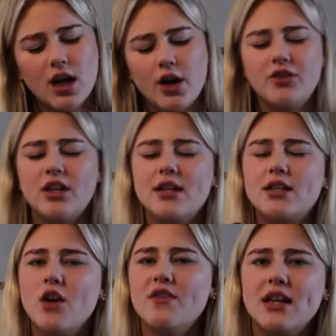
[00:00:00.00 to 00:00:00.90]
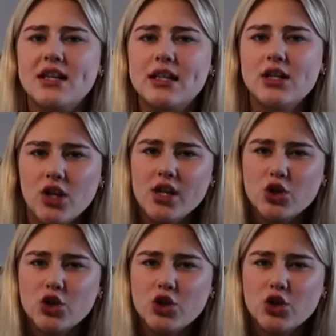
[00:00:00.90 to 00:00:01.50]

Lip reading: I don't think it's overseas. I think it's only